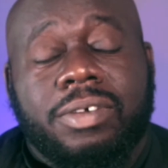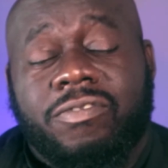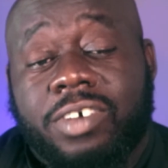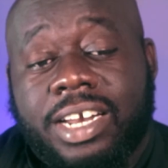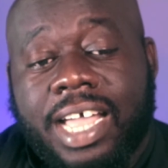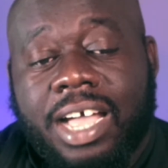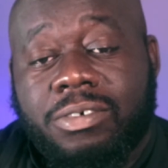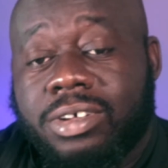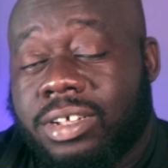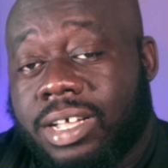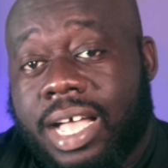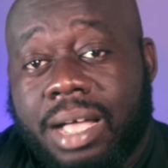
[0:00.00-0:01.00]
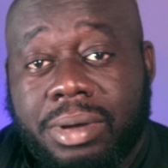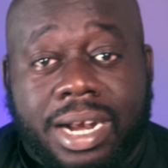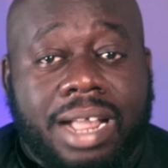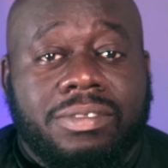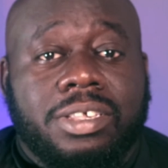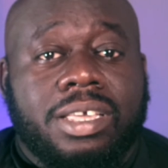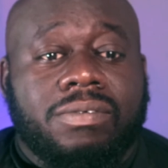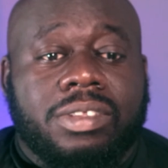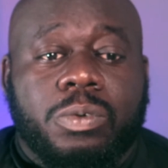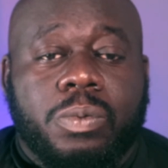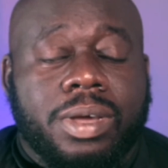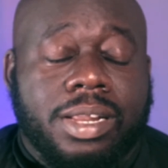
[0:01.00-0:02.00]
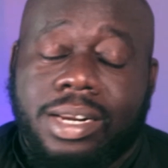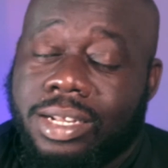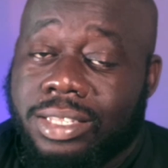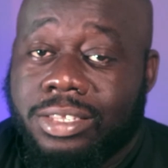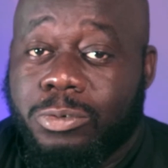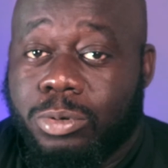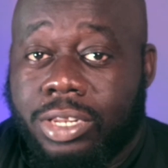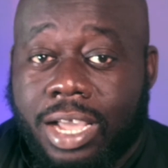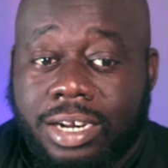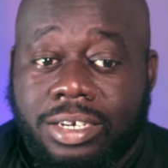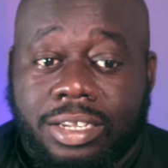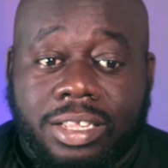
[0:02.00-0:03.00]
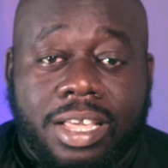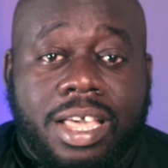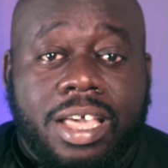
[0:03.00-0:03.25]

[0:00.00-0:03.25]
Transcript: But for now, I'm gonna have to give the win to Logic.